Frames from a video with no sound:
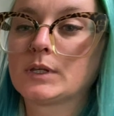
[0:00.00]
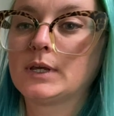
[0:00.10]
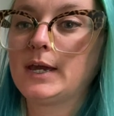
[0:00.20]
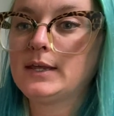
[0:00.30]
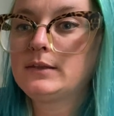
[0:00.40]

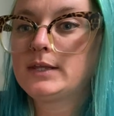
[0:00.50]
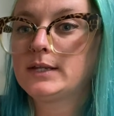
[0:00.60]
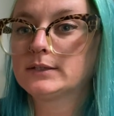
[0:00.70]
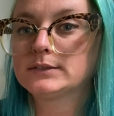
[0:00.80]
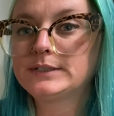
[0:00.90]
and then
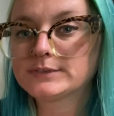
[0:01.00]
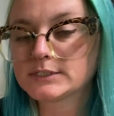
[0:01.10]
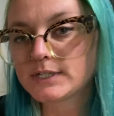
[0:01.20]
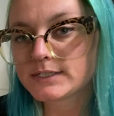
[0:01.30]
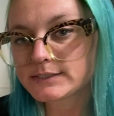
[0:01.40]
it leaves a
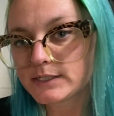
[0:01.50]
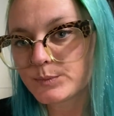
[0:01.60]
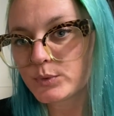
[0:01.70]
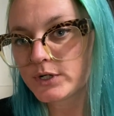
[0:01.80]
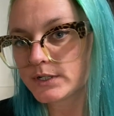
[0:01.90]
nice
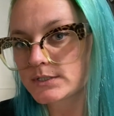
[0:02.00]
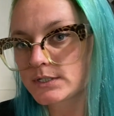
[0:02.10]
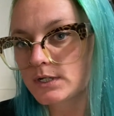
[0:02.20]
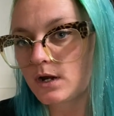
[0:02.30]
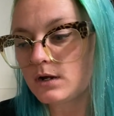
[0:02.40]

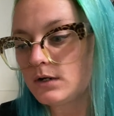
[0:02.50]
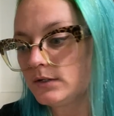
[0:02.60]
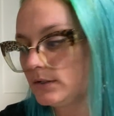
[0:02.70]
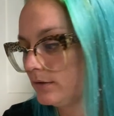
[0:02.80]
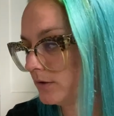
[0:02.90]
imprint on the